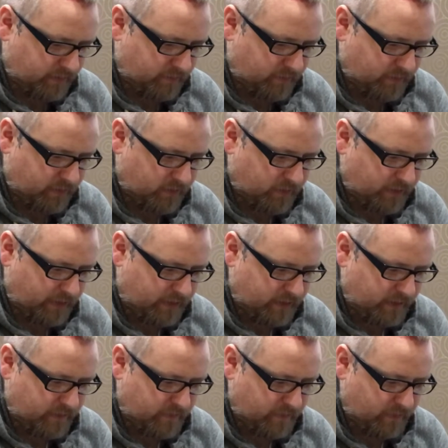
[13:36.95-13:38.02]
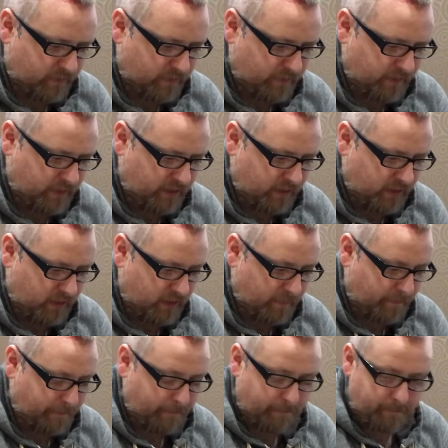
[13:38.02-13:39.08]
plug actually for the,
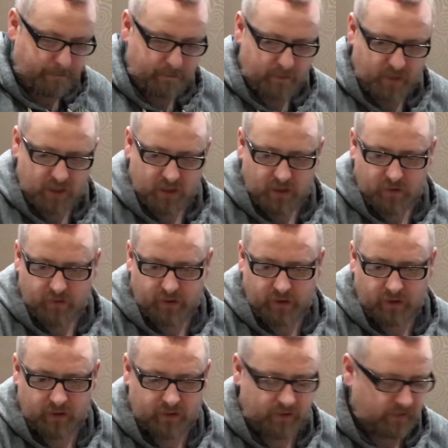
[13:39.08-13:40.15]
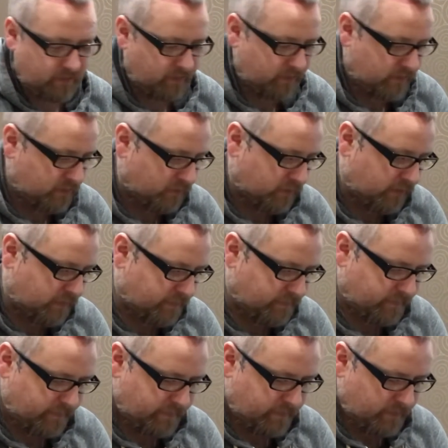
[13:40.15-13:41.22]
what do you call it, the controller
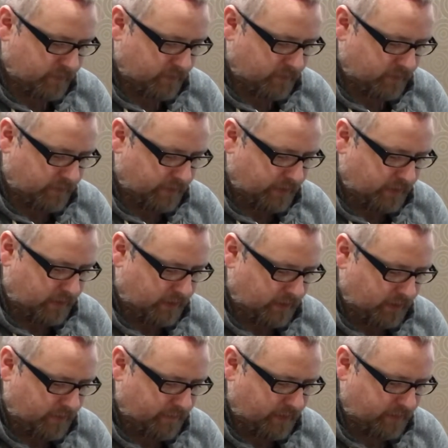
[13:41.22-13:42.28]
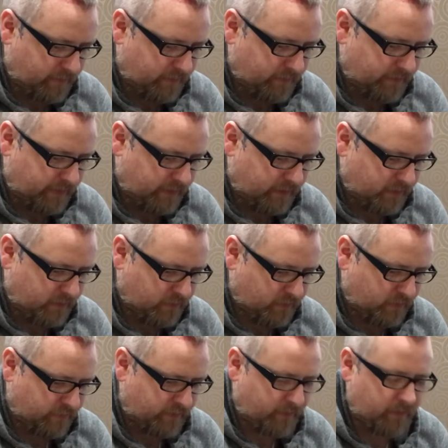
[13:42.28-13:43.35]
as well. I'm not really sure
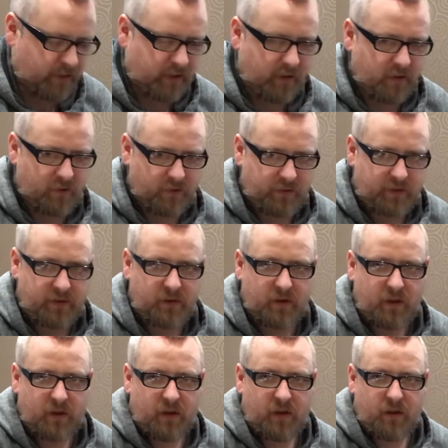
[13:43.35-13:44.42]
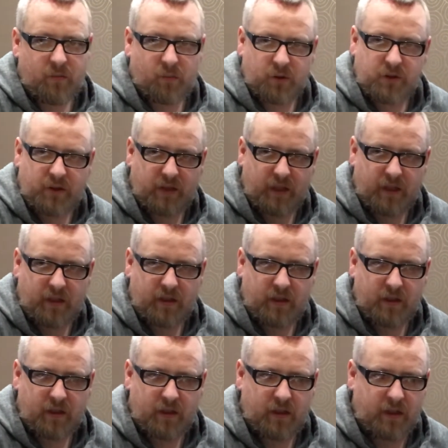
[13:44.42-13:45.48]
if I'm going to use much of that,
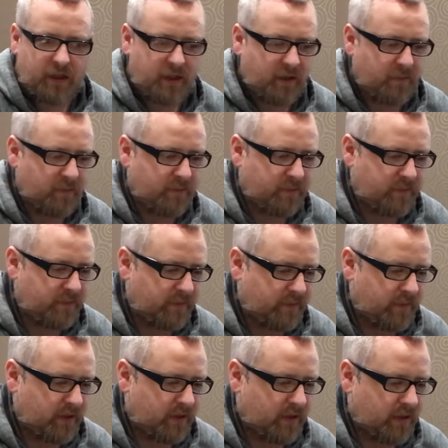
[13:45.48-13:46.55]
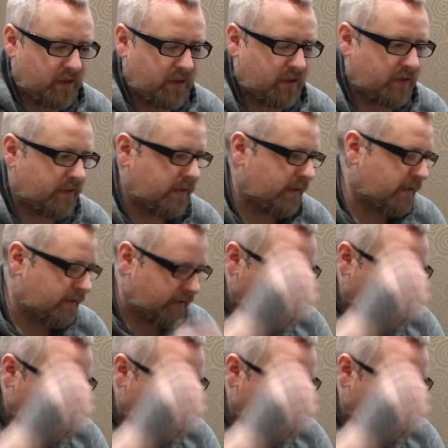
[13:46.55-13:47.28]
because like I said, I